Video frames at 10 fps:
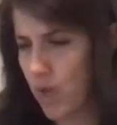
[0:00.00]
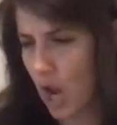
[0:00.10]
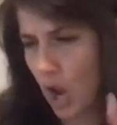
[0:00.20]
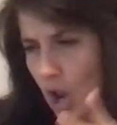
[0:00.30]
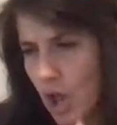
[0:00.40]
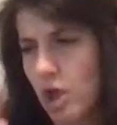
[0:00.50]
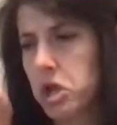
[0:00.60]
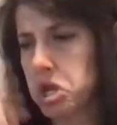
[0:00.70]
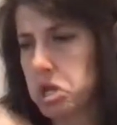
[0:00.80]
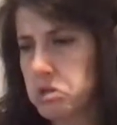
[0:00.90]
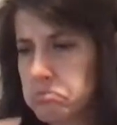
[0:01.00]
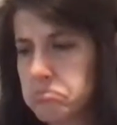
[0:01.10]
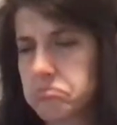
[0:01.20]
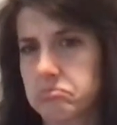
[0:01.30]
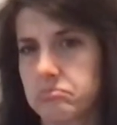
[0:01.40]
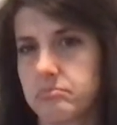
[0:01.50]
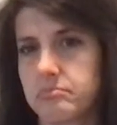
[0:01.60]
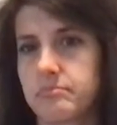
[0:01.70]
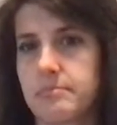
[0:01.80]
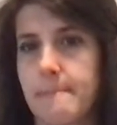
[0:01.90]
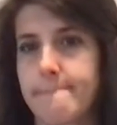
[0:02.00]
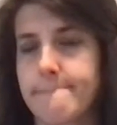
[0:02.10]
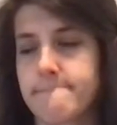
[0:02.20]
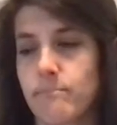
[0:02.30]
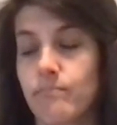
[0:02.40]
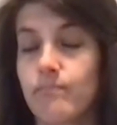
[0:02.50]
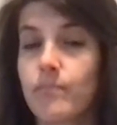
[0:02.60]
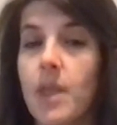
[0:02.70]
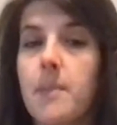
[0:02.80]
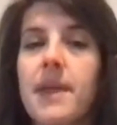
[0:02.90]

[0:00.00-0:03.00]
But let's look at an example and use a protractor just to be sure.